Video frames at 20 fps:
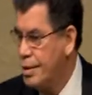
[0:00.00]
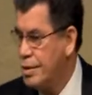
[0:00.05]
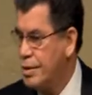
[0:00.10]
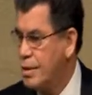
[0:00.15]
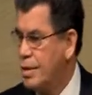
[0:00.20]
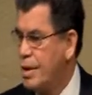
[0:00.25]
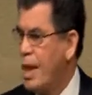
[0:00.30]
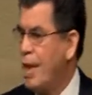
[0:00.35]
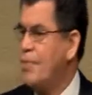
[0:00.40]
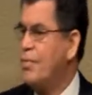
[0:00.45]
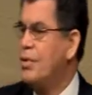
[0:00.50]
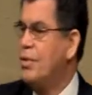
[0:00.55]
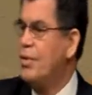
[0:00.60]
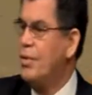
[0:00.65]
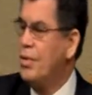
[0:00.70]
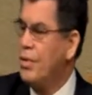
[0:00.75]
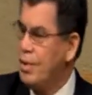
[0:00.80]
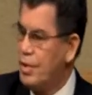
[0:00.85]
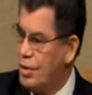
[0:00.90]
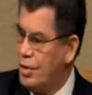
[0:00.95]
He said,
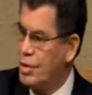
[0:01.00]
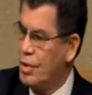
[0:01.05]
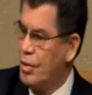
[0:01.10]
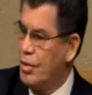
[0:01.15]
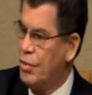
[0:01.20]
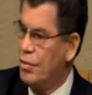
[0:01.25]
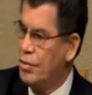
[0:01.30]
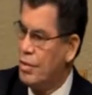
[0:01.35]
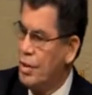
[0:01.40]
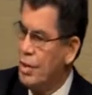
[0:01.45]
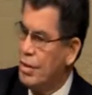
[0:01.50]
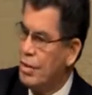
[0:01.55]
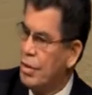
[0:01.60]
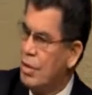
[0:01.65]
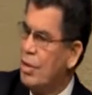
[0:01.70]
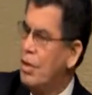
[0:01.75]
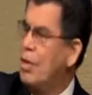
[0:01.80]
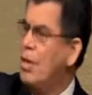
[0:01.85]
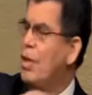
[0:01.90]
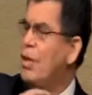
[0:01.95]
absolutely so.
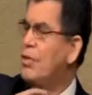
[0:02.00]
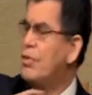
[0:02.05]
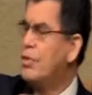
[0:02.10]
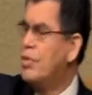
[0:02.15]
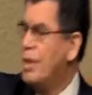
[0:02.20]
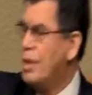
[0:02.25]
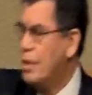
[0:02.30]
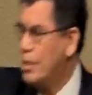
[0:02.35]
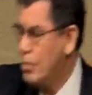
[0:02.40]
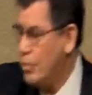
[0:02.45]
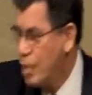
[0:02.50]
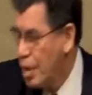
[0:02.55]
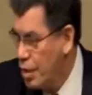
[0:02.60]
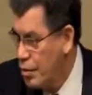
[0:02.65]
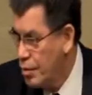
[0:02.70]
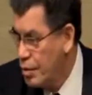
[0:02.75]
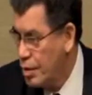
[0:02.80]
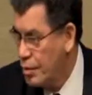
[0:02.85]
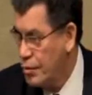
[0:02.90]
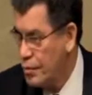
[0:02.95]
The law is done away
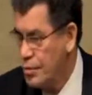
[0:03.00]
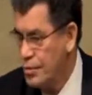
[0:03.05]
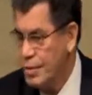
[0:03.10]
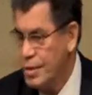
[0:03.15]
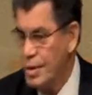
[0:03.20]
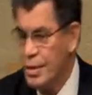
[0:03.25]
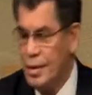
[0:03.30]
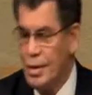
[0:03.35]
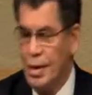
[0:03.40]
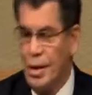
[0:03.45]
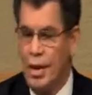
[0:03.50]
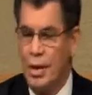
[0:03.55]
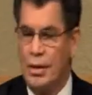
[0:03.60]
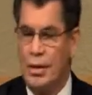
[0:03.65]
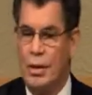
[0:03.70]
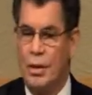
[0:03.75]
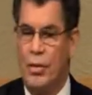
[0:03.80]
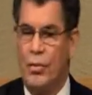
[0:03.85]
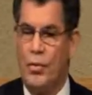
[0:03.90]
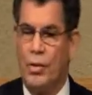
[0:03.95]
with. I
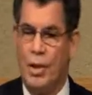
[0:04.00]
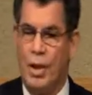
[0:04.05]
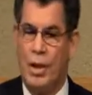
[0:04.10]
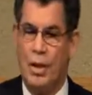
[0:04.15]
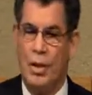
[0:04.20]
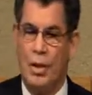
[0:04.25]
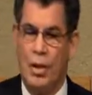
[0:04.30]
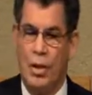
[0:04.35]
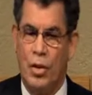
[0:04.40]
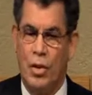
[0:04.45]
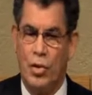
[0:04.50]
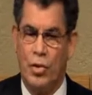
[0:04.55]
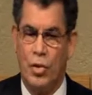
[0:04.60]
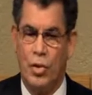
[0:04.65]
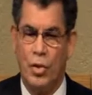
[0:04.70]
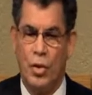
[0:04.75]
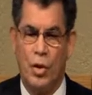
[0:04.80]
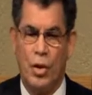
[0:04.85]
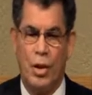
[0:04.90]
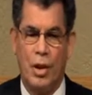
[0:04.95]
said, okay, then let's
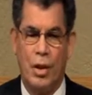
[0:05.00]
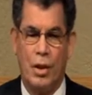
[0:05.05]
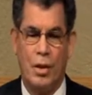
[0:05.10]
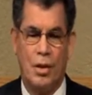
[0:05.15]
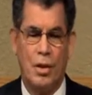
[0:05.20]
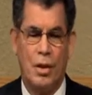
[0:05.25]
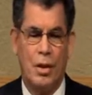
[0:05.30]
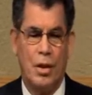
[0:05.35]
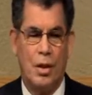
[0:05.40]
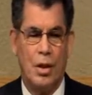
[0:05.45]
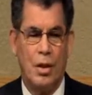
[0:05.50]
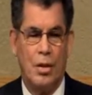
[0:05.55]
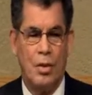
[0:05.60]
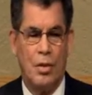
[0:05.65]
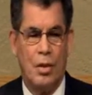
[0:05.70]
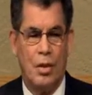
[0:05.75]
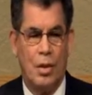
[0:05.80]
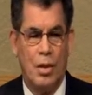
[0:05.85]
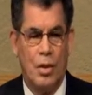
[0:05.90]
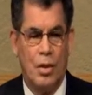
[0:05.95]
look at
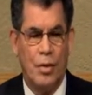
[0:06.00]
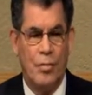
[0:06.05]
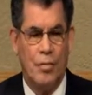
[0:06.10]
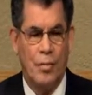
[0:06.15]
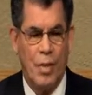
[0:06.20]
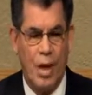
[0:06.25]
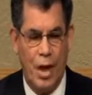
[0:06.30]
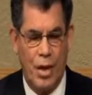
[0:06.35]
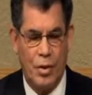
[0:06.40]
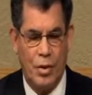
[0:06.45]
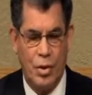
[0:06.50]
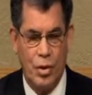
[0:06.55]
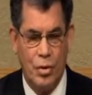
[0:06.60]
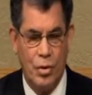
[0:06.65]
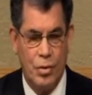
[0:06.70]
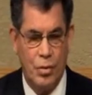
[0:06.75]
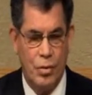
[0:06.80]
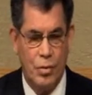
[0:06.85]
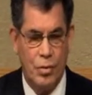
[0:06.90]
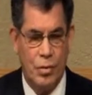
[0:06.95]

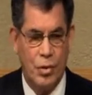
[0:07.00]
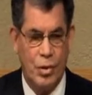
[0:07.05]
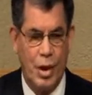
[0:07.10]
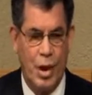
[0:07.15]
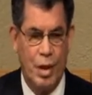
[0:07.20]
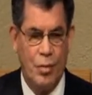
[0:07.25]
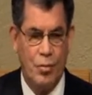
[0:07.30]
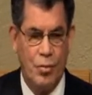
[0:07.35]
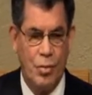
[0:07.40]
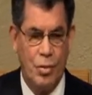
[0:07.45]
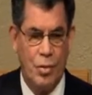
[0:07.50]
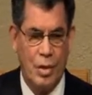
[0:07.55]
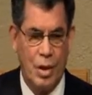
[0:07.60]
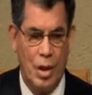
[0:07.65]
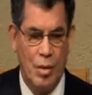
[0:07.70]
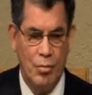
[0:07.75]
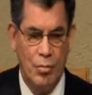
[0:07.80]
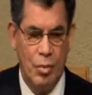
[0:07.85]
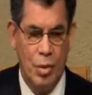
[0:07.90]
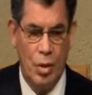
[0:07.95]
Matthew, same,
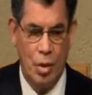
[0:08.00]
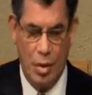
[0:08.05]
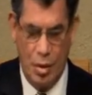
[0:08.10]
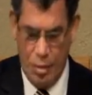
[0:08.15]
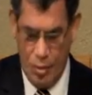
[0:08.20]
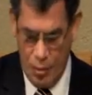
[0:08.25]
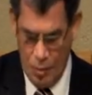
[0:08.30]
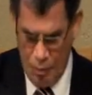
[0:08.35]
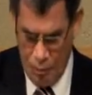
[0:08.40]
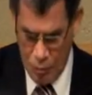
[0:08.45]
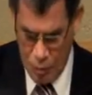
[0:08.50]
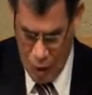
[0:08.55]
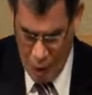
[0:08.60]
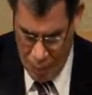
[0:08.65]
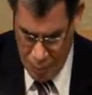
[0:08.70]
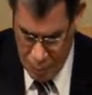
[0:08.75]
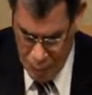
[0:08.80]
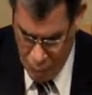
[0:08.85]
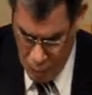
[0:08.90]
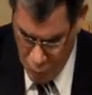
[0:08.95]
same book,
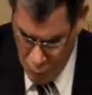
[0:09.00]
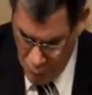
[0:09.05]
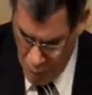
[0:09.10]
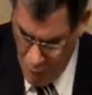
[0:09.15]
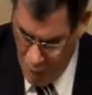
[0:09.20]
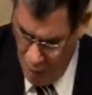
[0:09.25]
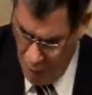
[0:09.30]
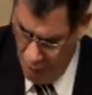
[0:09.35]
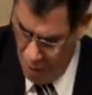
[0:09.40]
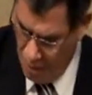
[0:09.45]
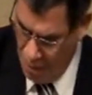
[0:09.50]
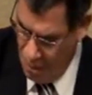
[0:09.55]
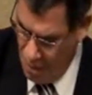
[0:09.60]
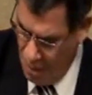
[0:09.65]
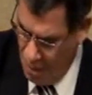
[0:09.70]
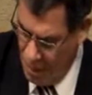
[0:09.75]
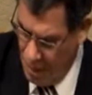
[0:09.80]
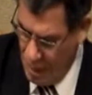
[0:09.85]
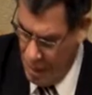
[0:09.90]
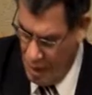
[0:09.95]
chapter three.
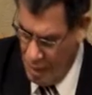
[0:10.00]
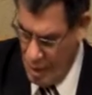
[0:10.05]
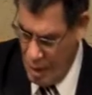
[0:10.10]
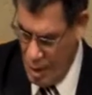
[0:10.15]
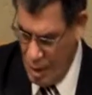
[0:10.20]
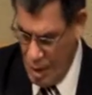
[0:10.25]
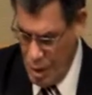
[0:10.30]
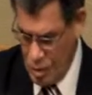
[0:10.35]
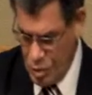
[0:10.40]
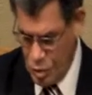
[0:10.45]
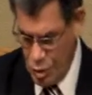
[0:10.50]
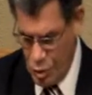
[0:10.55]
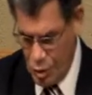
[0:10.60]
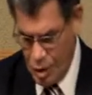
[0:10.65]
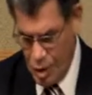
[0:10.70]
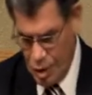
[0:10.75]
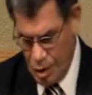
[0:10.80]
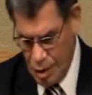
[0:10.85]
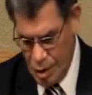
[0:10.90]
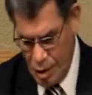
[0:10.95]
And let's look
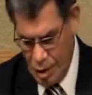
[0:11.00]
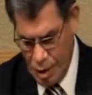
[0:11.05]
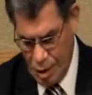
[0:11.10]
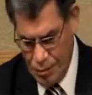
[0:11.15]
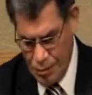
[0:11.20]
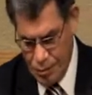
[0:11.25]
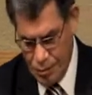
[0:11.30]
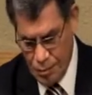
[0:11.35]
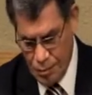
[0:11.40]
at that.